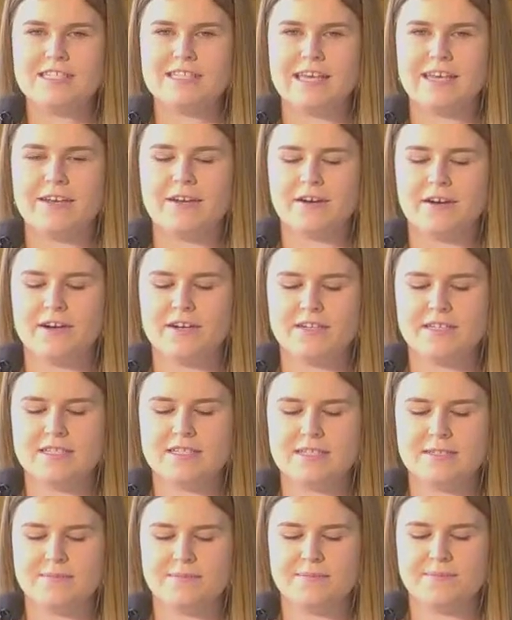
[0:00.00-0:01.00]
they
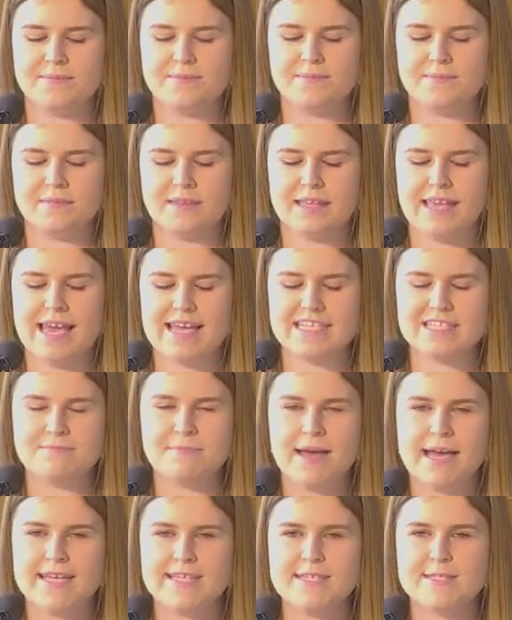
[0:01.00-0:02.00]
curse. Yes,
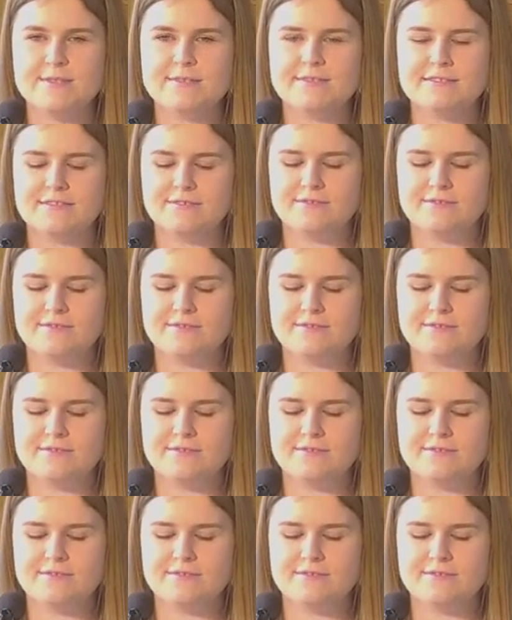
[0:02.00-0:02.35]
my soul